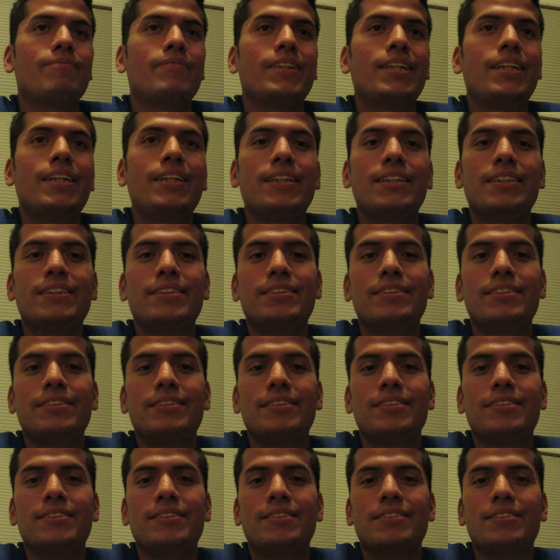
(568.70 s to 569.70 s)

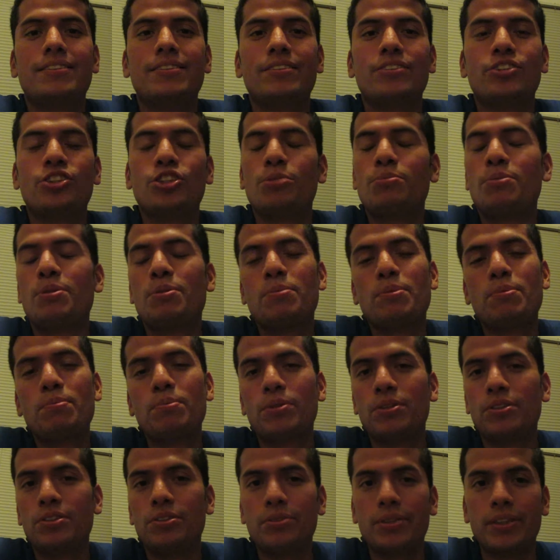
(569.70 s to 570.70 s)
And so many
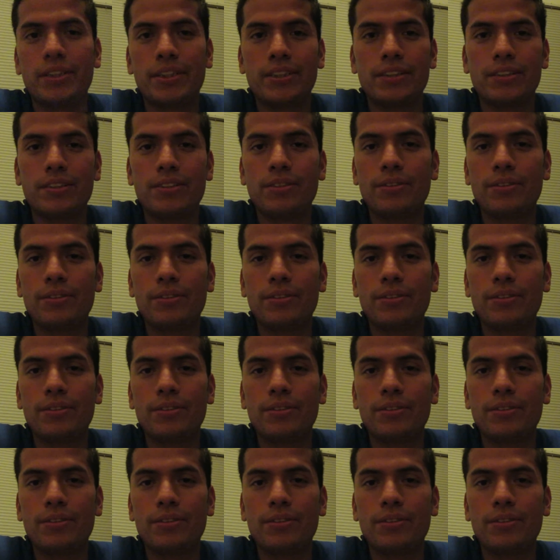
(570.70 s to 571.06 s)
people are drinking.